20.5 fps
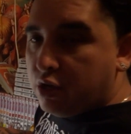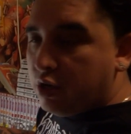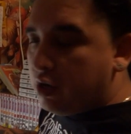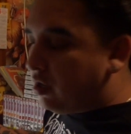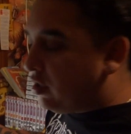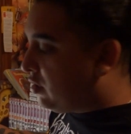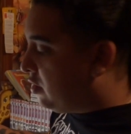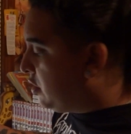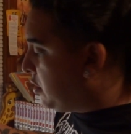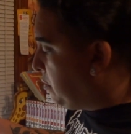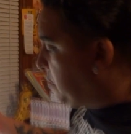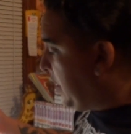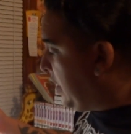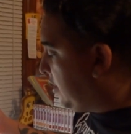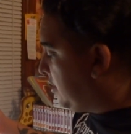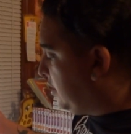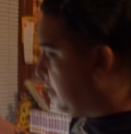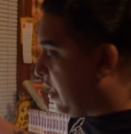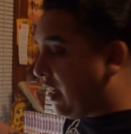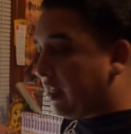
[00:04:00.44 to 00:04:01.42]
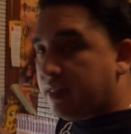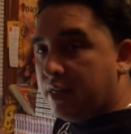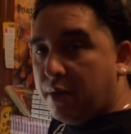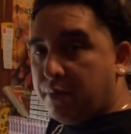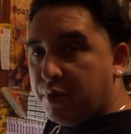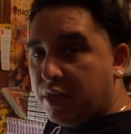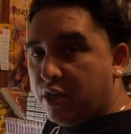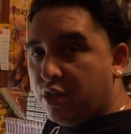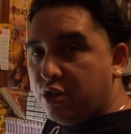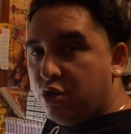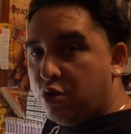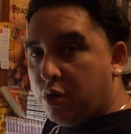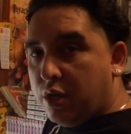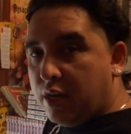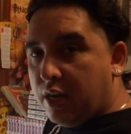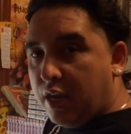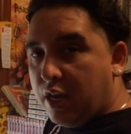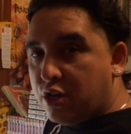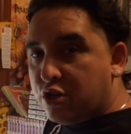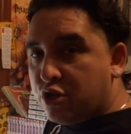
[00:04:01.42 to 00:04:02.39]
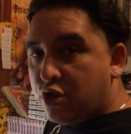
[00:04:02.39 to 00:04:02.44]
hooks to pick snakes up because you
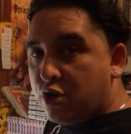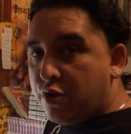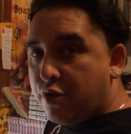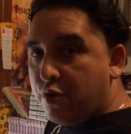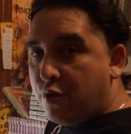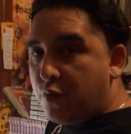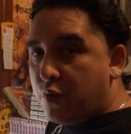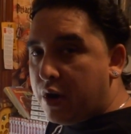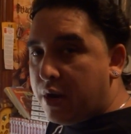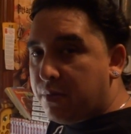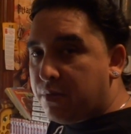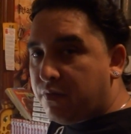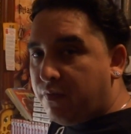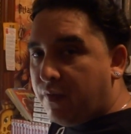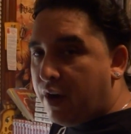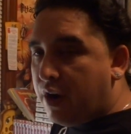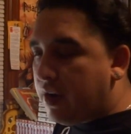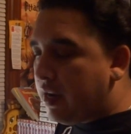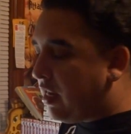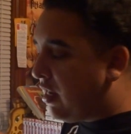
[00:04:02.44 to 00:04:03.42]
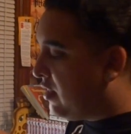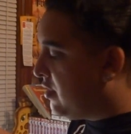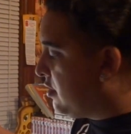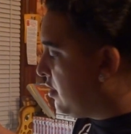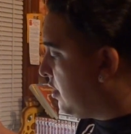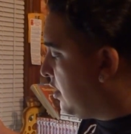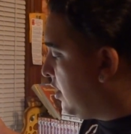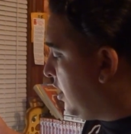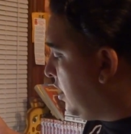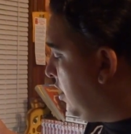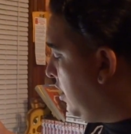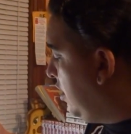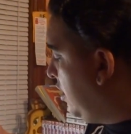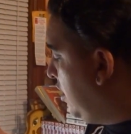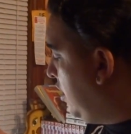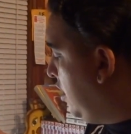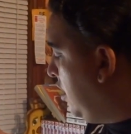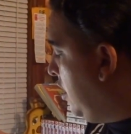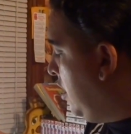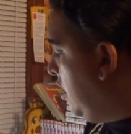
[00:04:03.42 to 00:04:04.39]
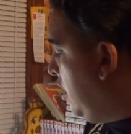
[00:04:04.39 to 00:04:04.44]
can injure the ribs very easily.
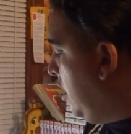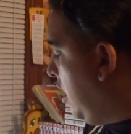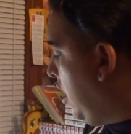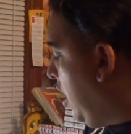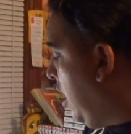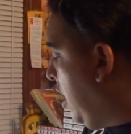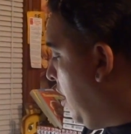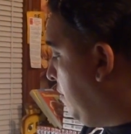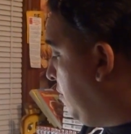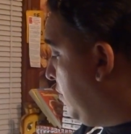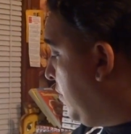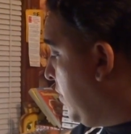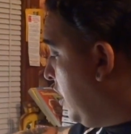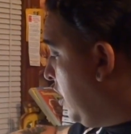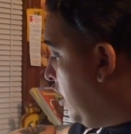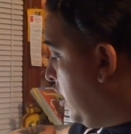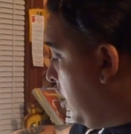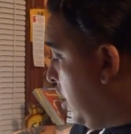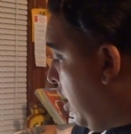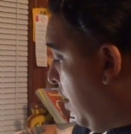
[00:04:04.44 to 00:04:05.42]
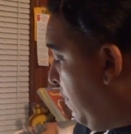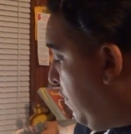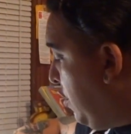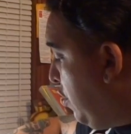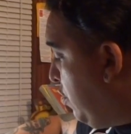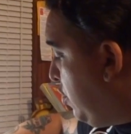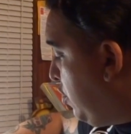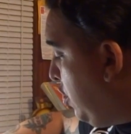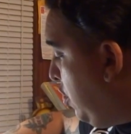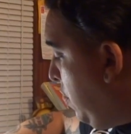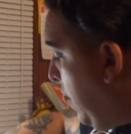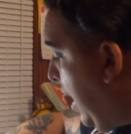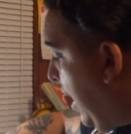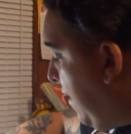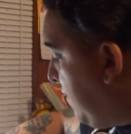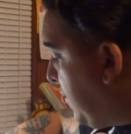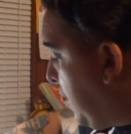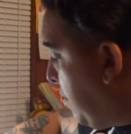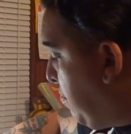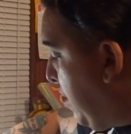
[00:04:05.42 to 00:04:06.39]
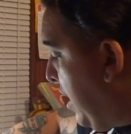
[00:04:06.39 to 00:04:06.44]
If you do have to